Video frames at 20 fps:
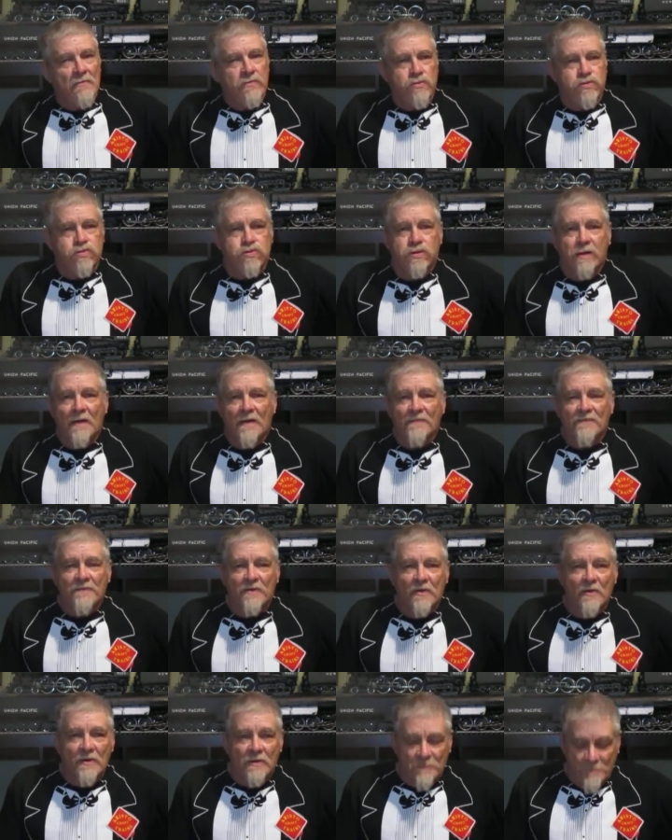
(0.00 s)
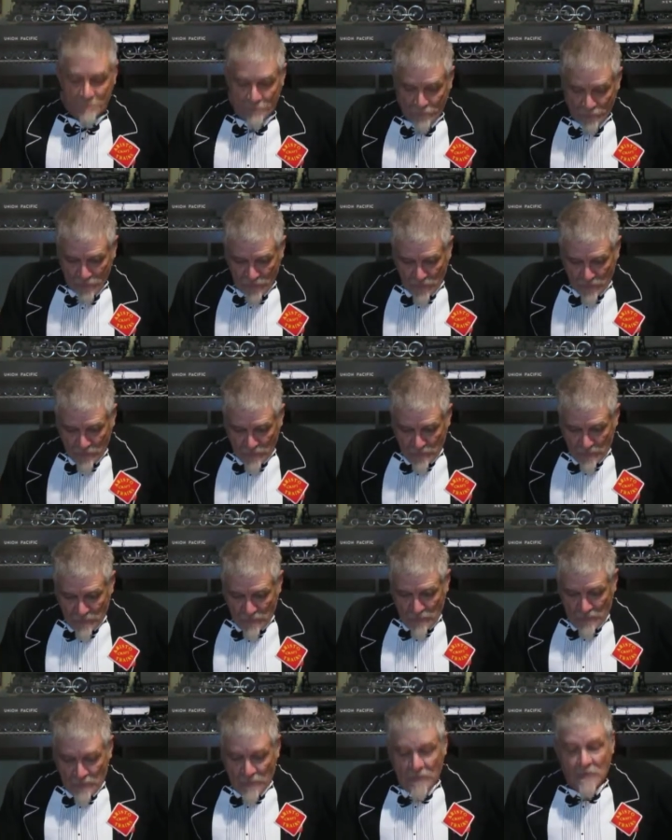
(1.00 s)
How's it going?
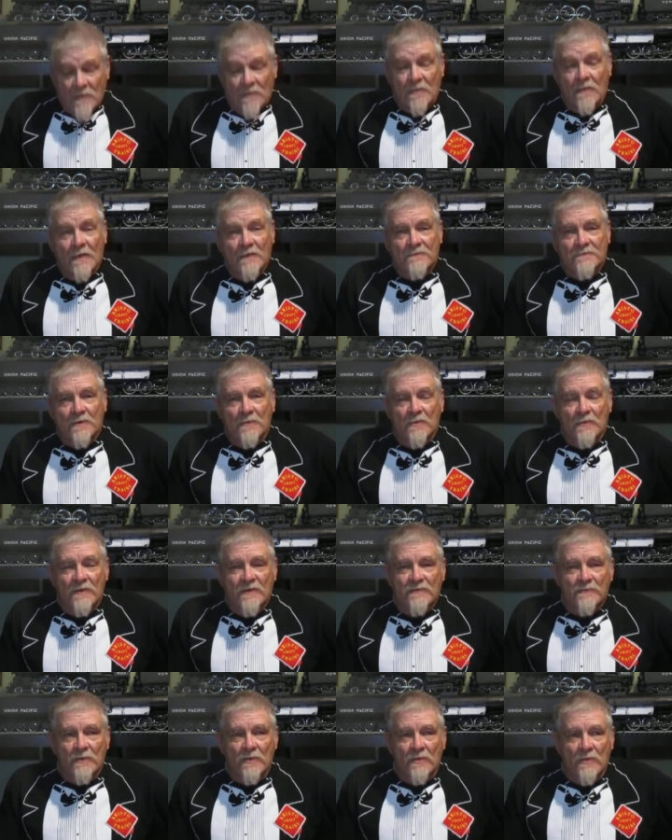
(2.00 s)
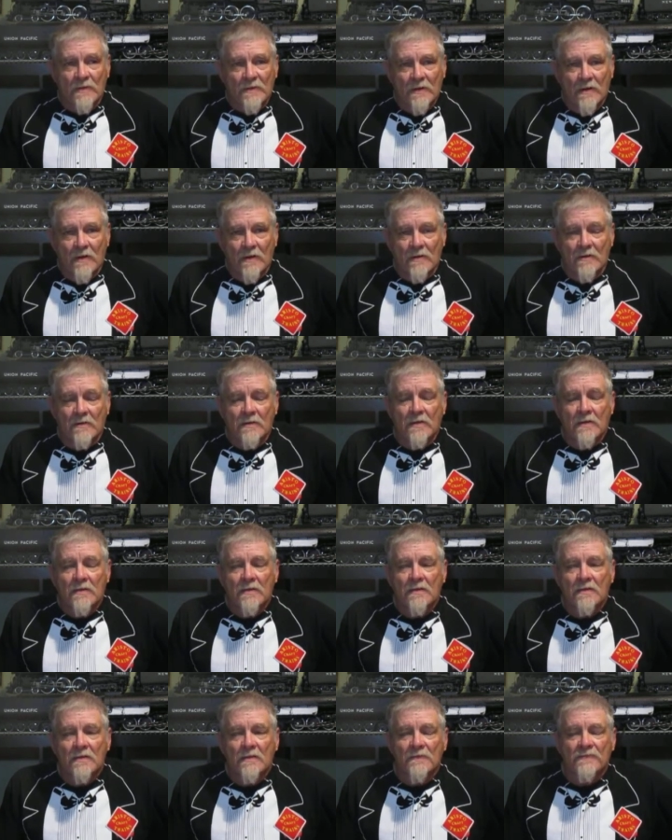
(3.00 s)
The last couple weeks have been really hard.
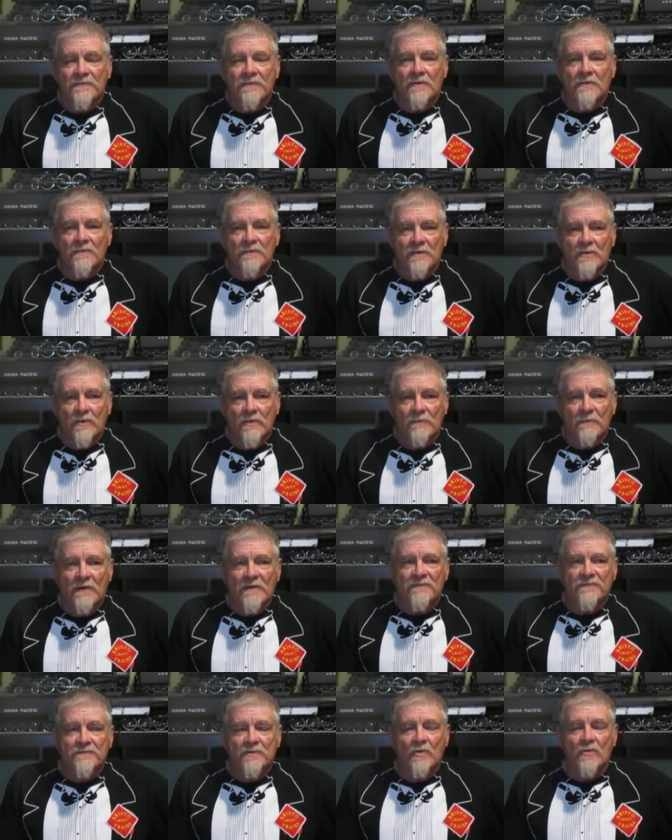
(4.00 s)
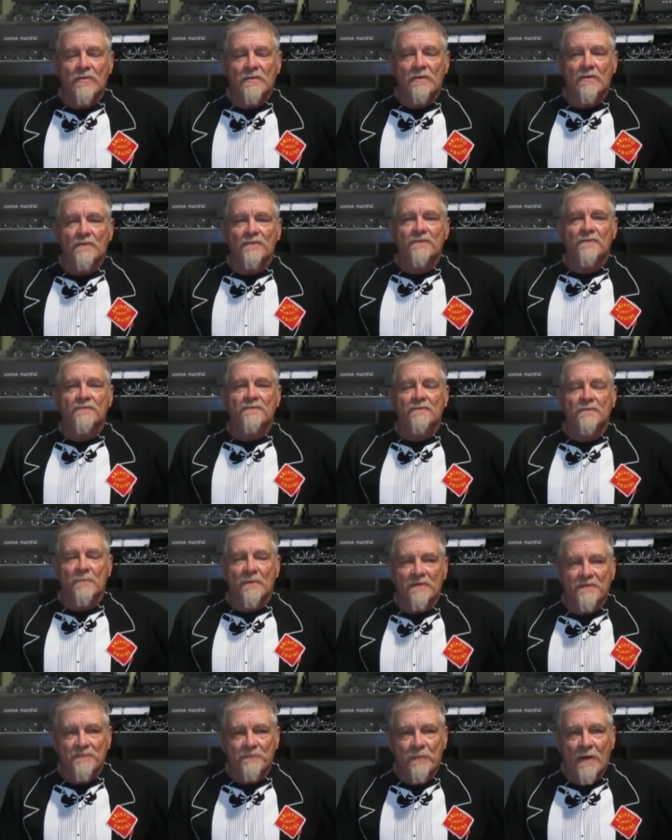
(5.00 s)
I'm still dealing with my scoliosis and
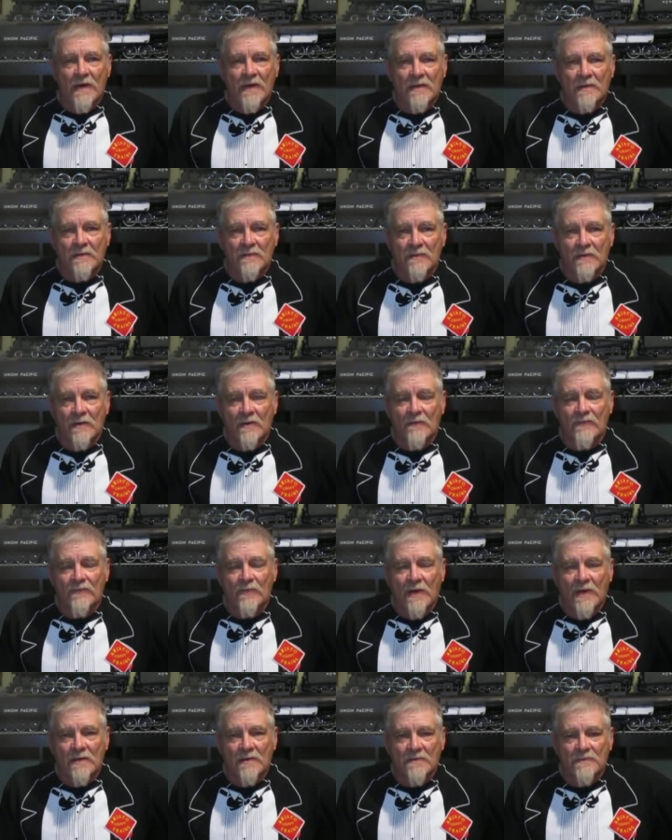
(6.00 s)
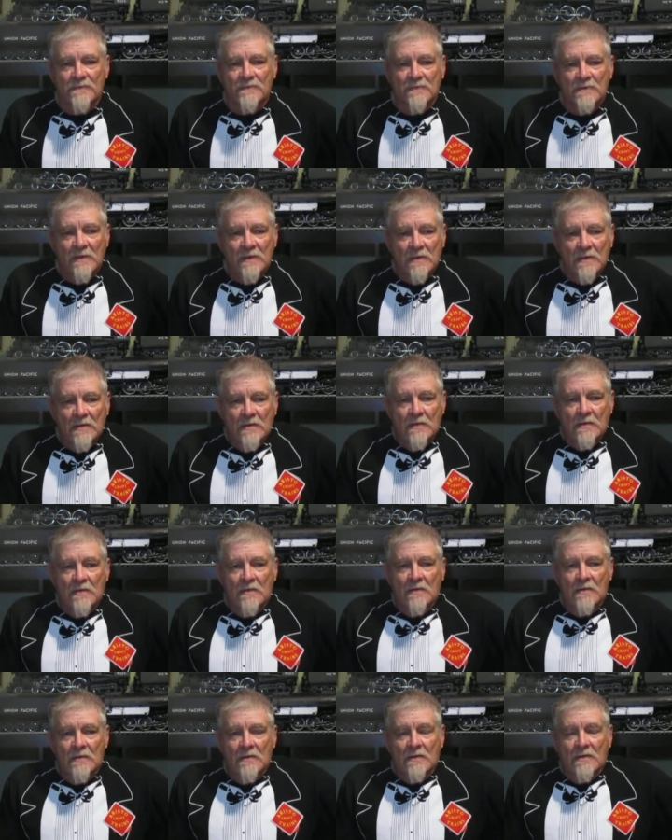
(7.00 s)
my spine and the arthritis.
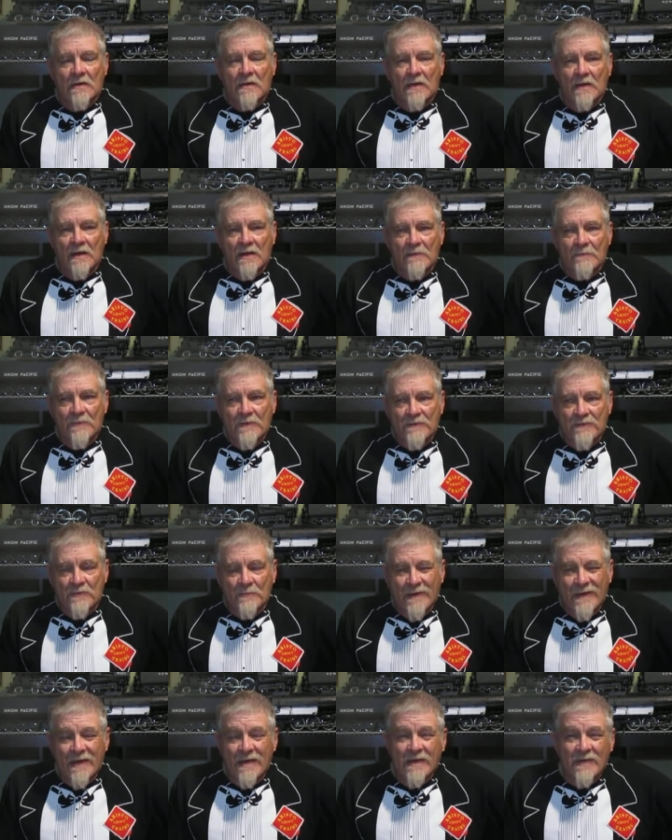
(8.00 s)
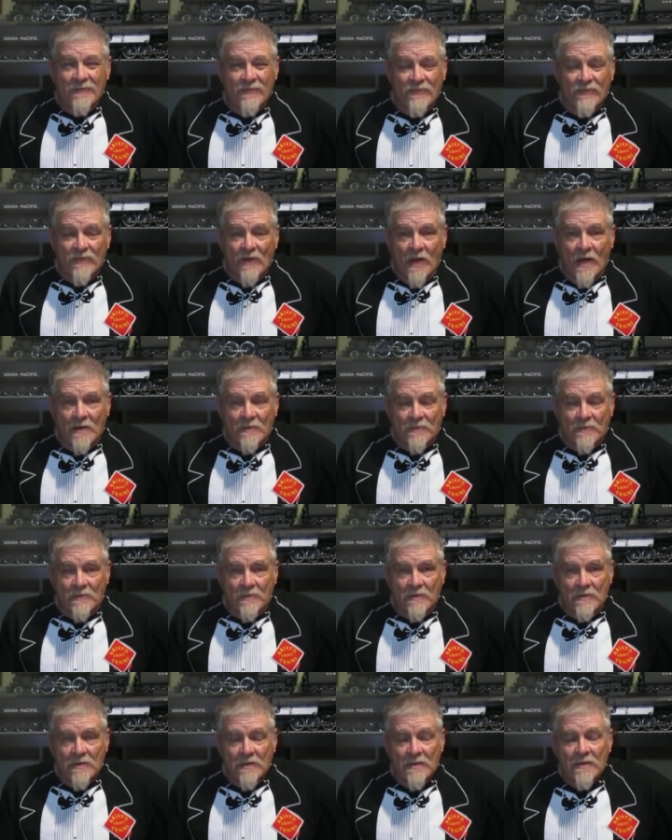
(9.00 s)
And I've been to my eighth
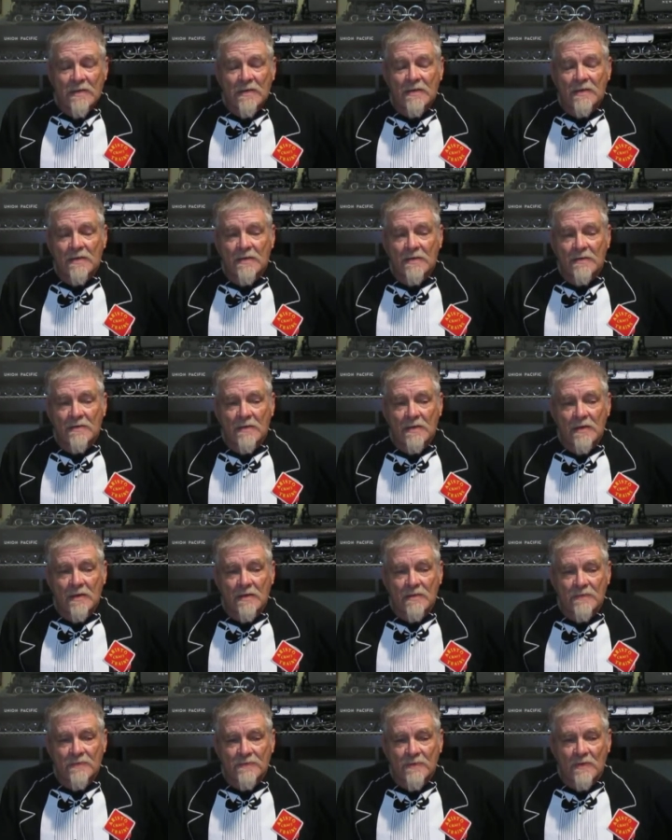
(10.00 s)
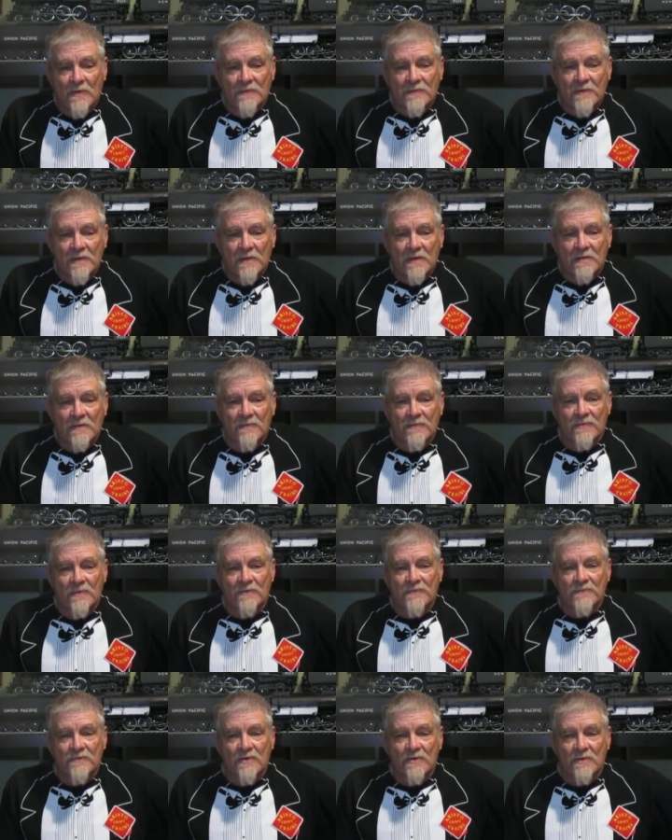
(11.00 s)
doctor, and uh, so it's kind of getting
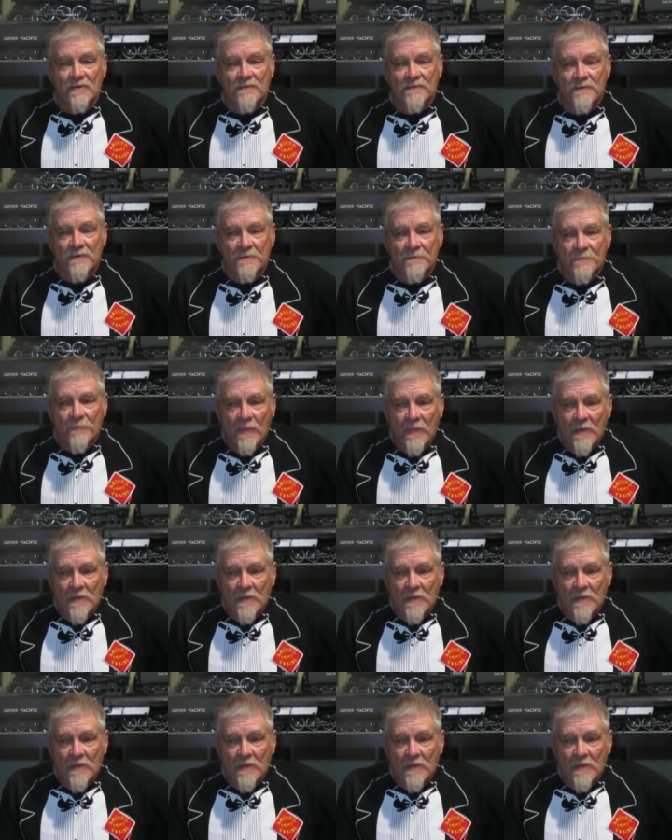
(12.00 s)
discouraging.